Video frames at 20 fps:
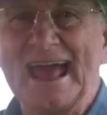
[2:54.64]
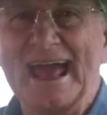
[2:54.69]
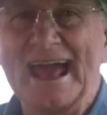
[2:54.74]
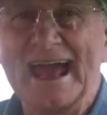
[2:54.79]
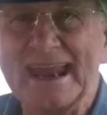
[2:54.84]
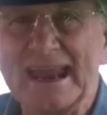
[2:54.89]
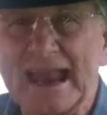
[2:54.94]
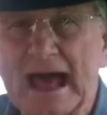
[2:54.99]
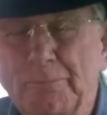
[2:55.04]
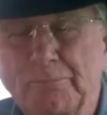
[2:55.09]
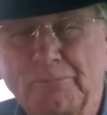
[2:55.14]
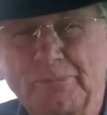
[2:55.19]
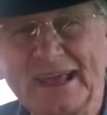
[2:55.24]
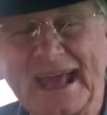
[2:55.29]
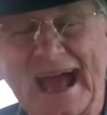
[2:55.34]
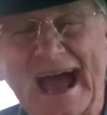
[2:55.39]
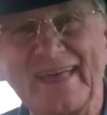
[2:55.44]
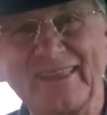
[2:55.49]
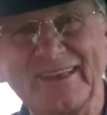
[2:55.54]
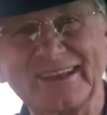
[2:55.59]
and up the
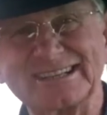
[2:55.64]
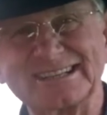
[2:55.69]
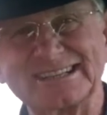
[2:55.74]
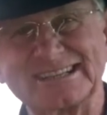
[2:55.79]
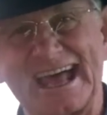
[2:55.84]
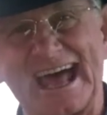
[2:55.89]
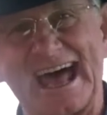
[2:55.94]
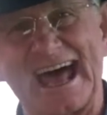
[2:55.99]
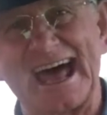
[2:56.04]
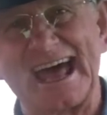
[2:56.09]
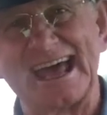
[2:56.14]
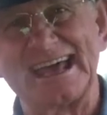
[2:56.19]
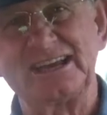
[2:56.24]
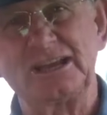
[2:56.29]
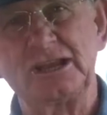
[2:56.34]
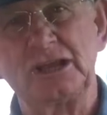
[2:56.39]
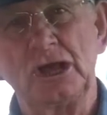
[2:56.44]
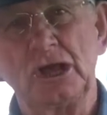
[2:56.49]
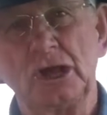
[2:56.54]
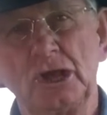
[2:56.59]
other
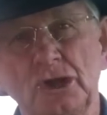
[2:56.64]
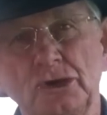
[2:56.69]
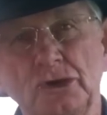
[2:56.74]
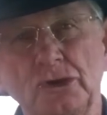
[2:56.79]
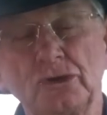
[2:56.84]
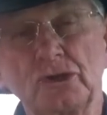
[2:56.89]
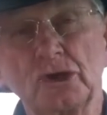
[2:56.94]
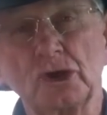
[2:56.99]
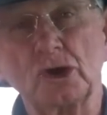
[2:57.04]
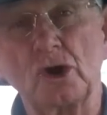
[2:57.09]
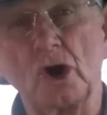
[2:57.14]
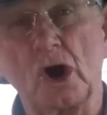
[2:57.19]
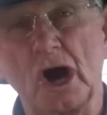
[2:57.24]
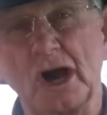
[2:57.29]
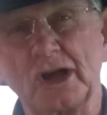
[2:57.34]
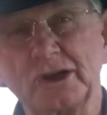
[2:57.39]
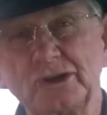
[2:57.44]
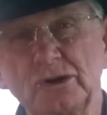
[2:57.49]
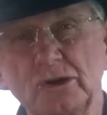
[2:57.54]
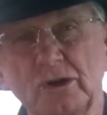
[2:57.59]
side to the
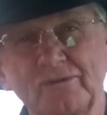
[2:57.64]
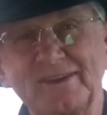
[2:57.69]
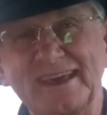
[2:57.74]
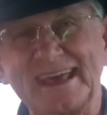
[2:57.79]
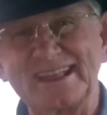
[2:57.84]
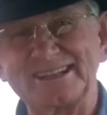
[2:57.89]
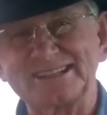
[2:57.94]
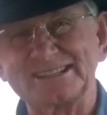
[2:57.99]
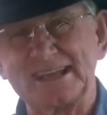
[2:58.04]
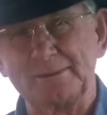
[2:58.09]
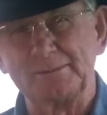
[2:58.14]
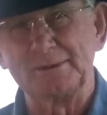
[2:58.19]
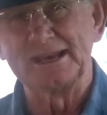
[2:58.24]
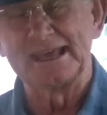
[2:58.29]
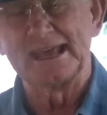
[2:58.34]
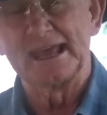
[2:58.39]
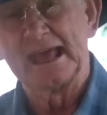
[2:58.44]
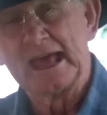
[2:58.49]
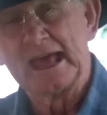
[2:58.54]
Garden of Gethsemane.